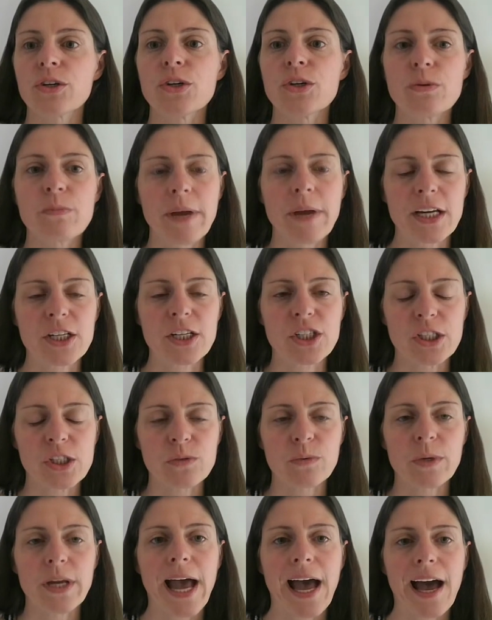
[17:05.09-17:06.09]
new
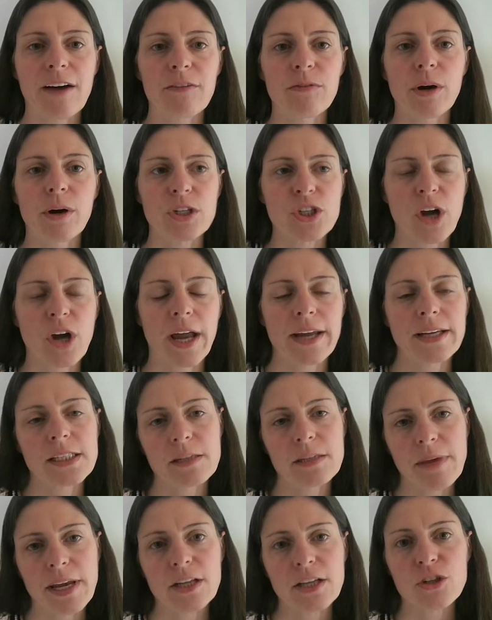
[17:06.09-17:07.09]
patients we have where we're trying to
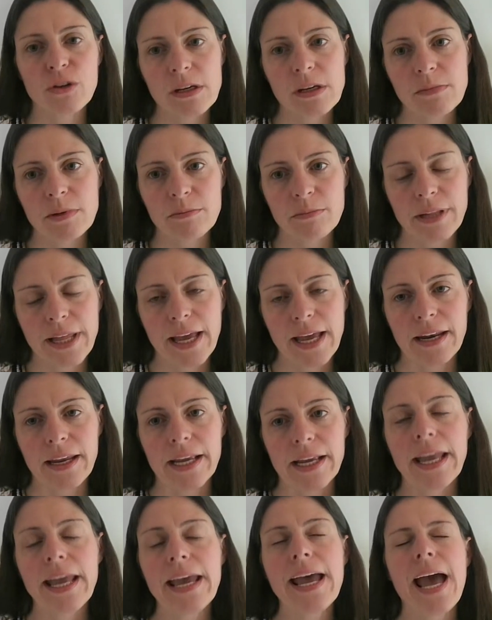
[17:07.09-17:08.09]
make treatment
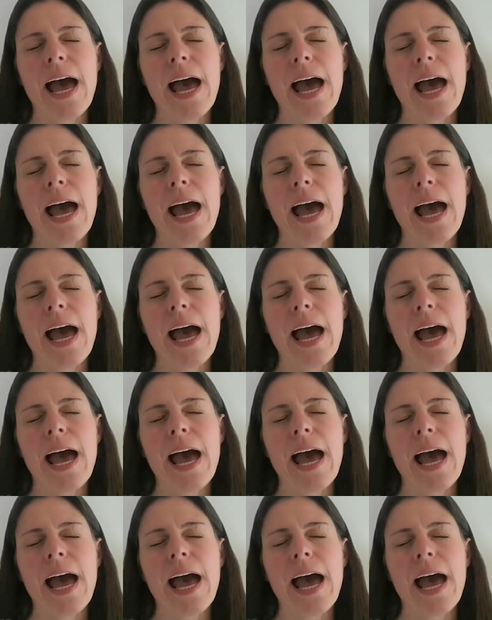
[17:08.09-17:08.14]
planning.